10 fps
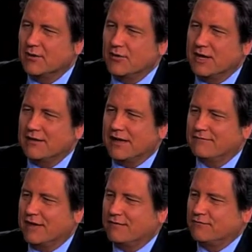well,
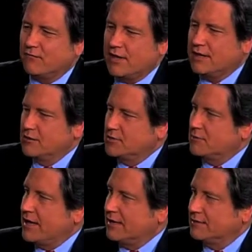I've read a little
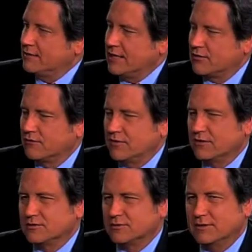bit about electric
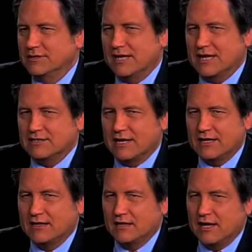vehicles, but gosh,
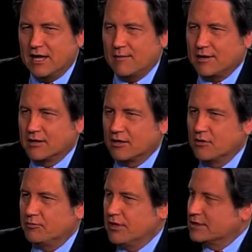how am I going to
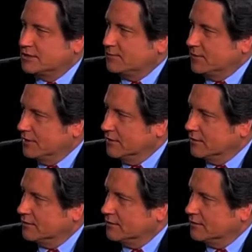go plug something in?